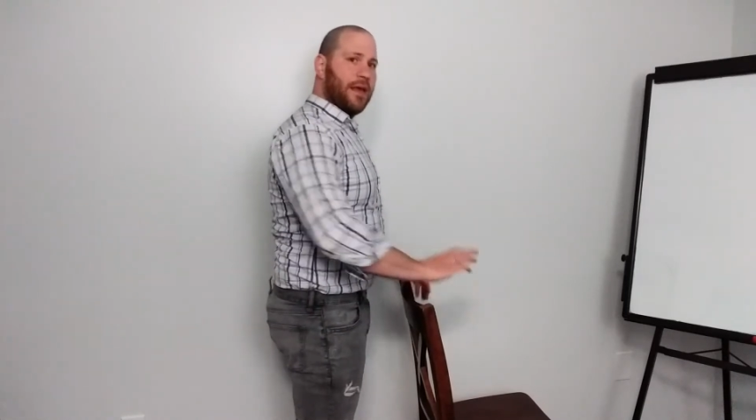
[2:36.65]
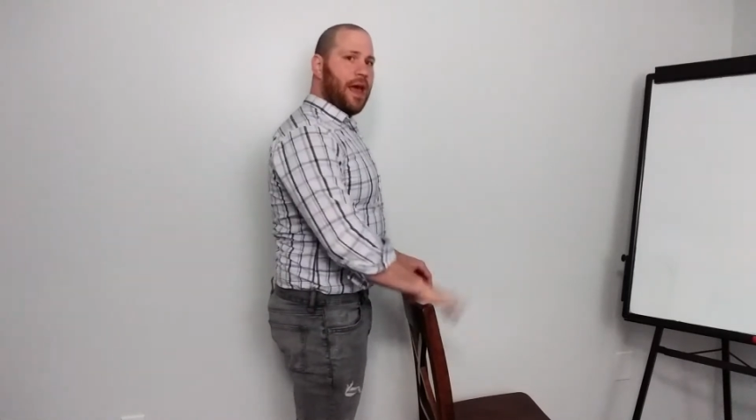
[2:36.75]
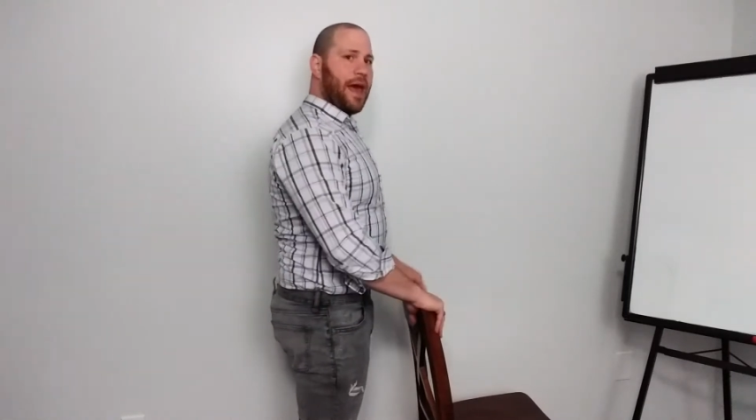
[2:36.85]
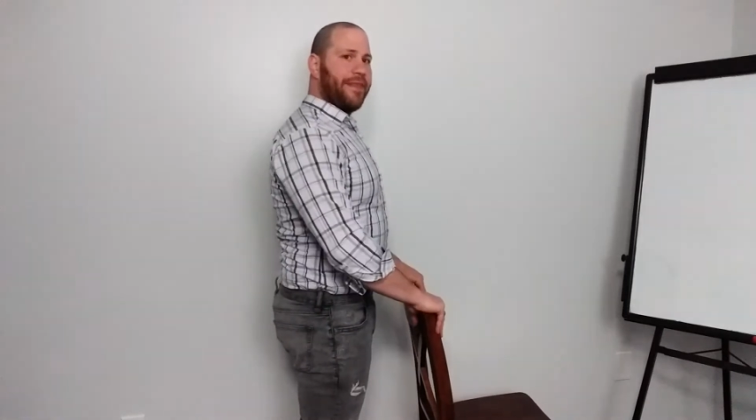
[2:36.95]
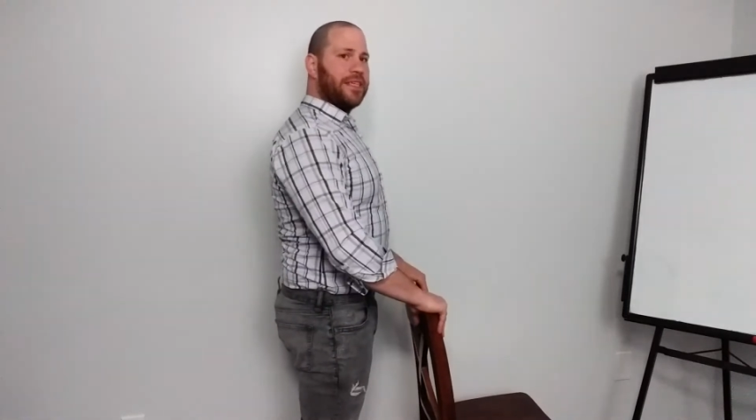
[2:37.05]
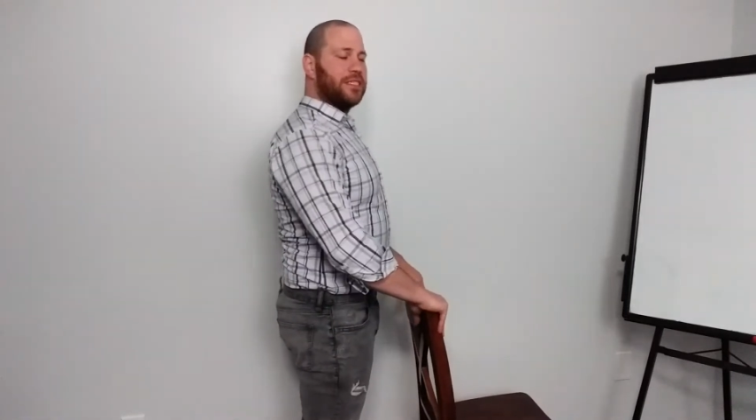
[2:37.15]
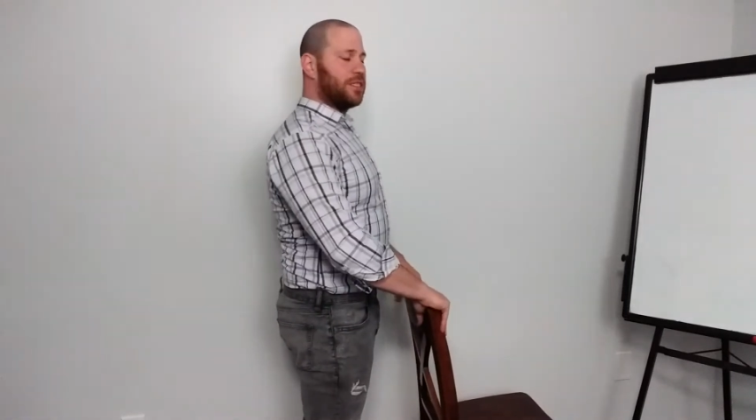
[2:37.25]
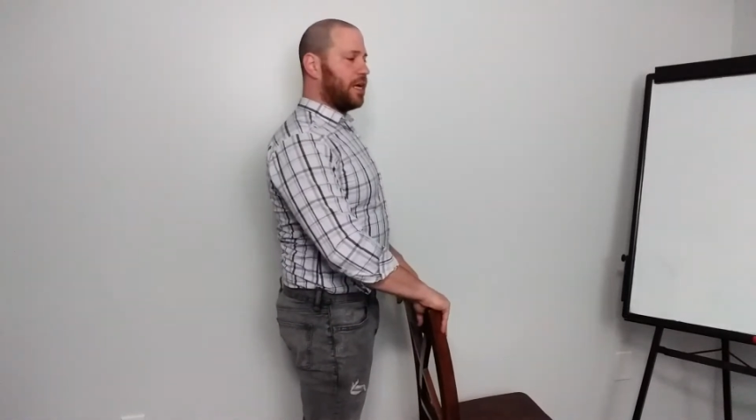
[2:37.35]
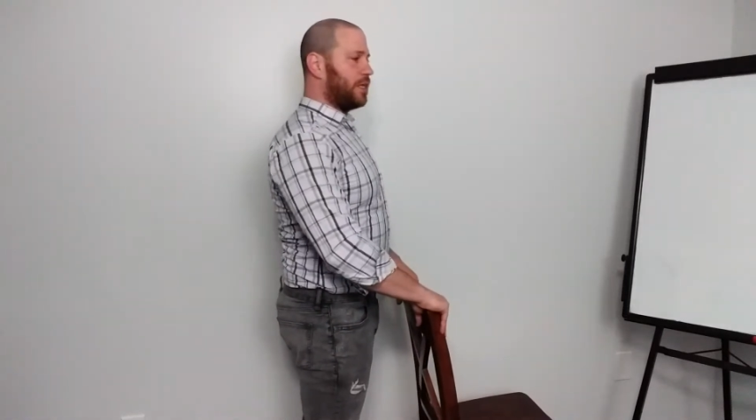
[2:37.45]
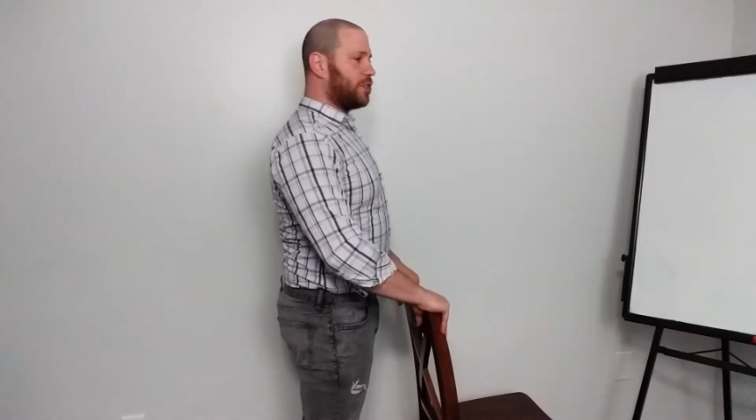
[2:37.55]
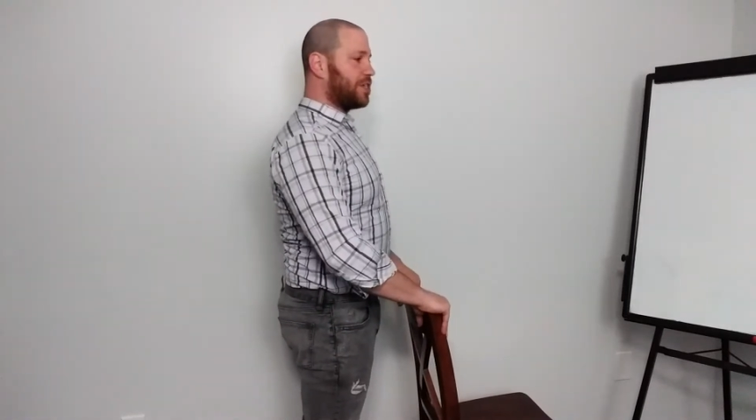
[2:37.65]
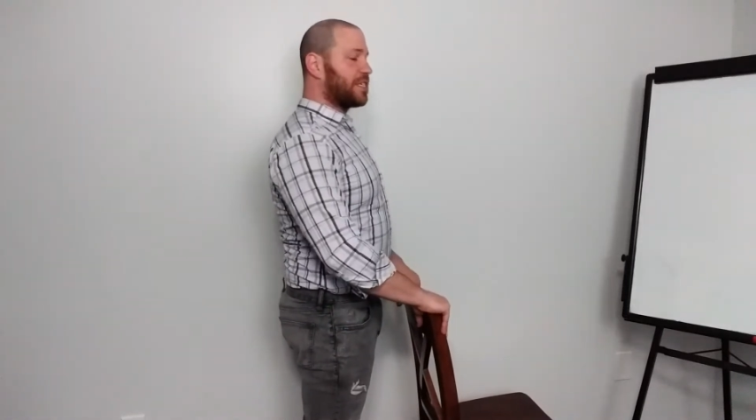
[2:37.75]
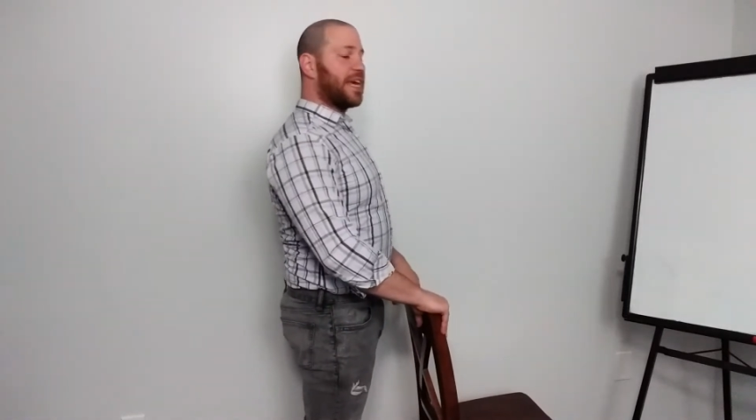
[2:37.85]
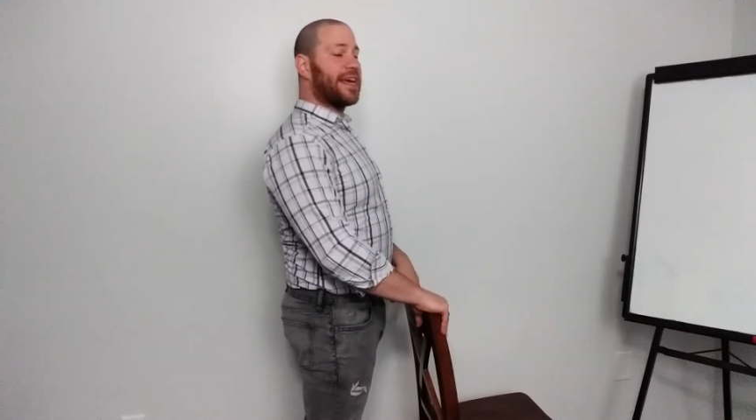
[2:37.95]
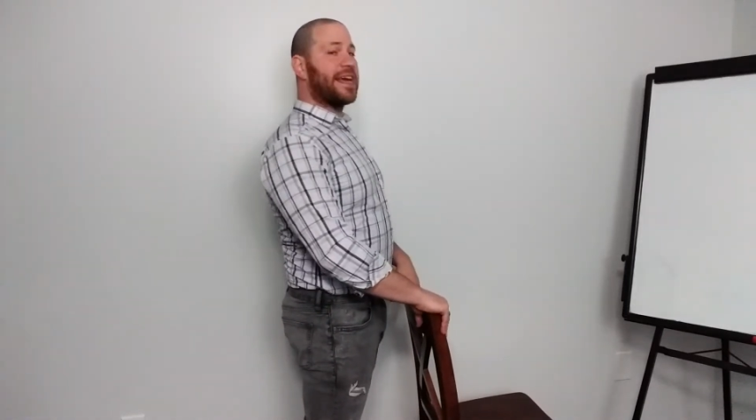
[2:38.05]
And this is just
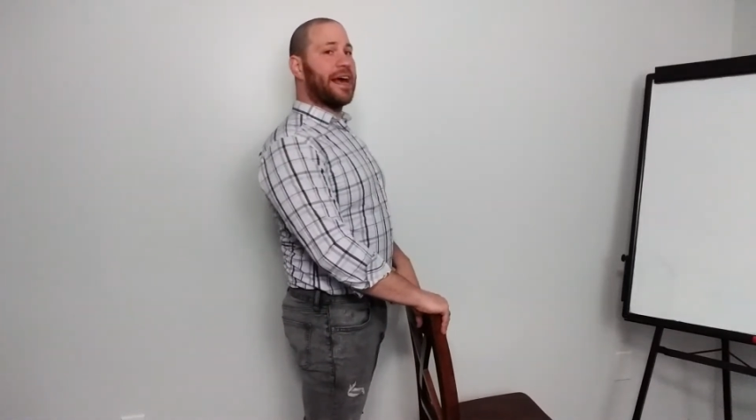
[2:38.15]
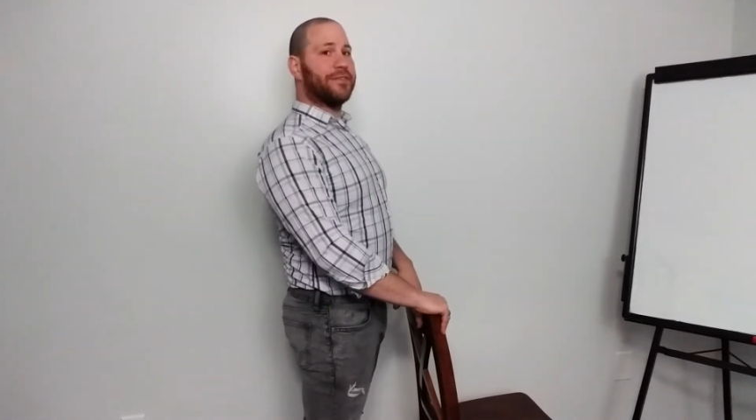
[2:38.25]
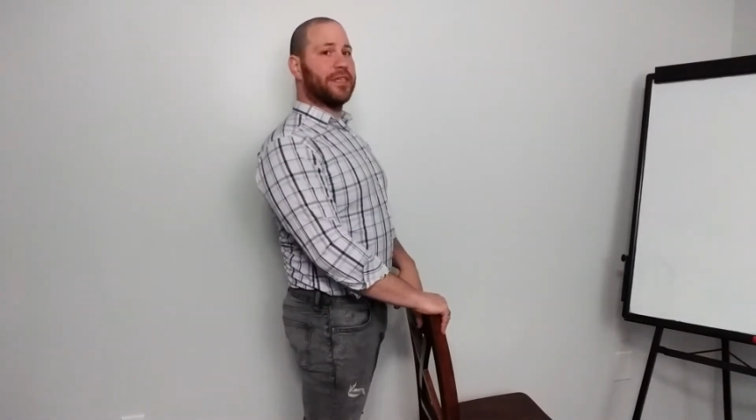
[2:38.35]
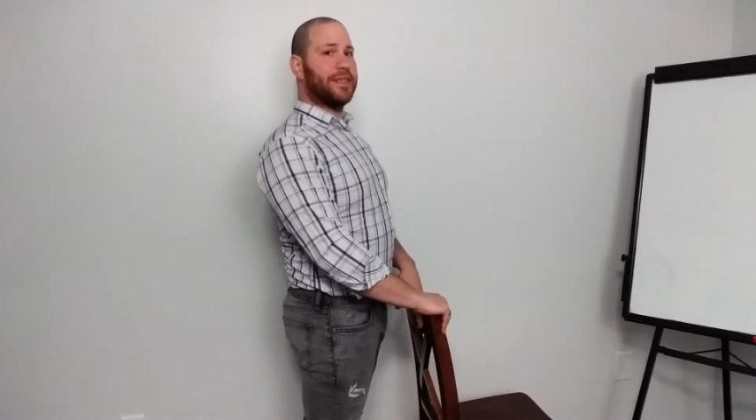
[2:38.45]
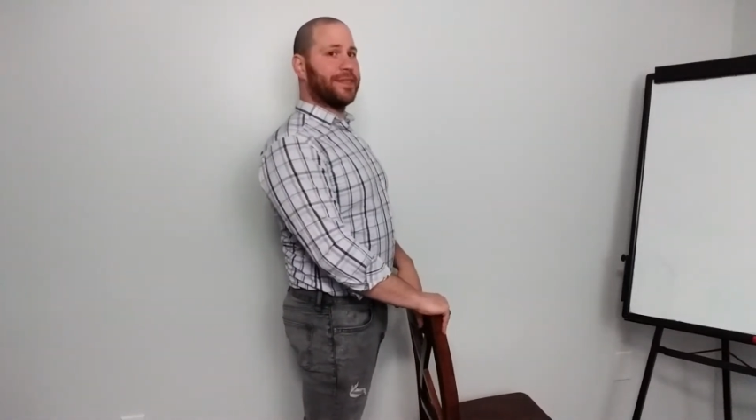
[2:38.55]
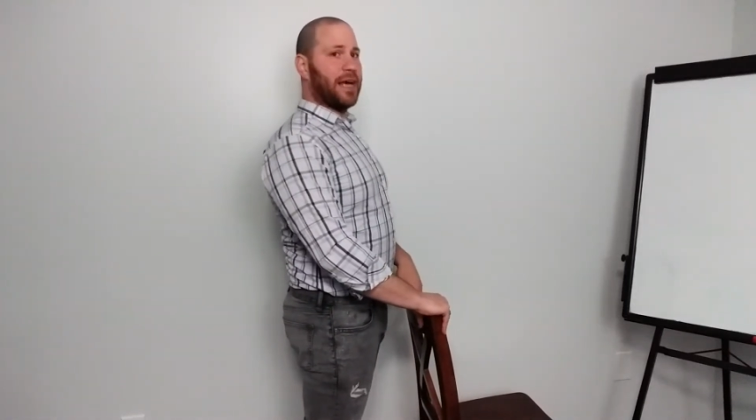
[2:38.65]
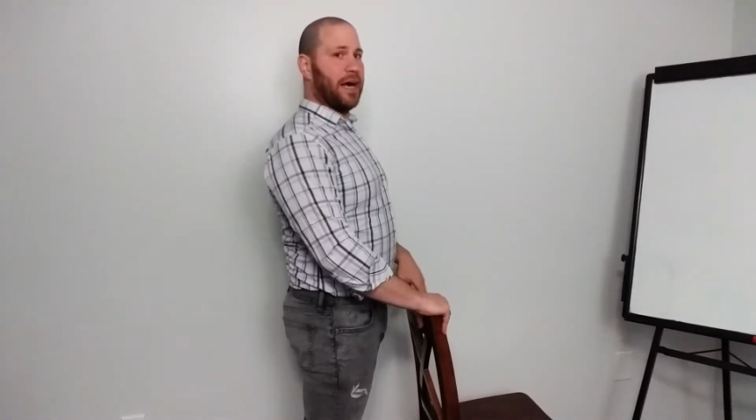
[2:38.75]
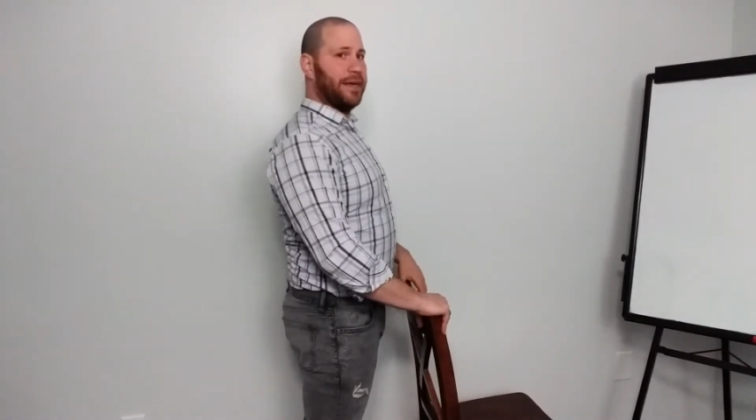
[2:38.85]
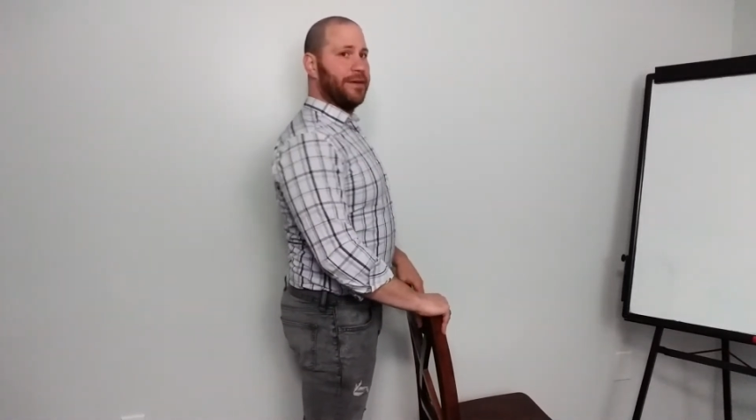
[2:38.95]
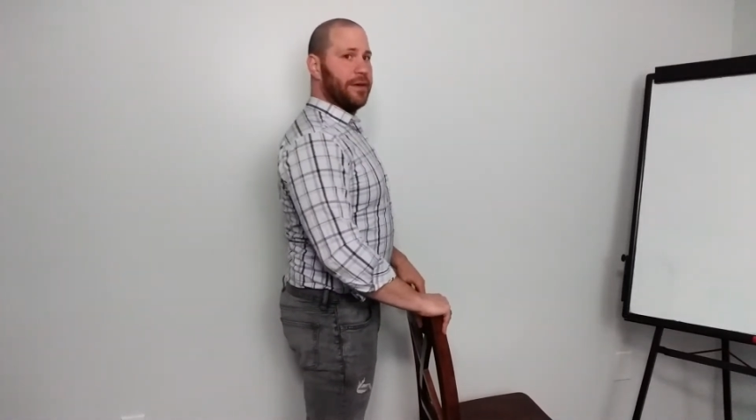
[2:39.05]
kicking out to the side.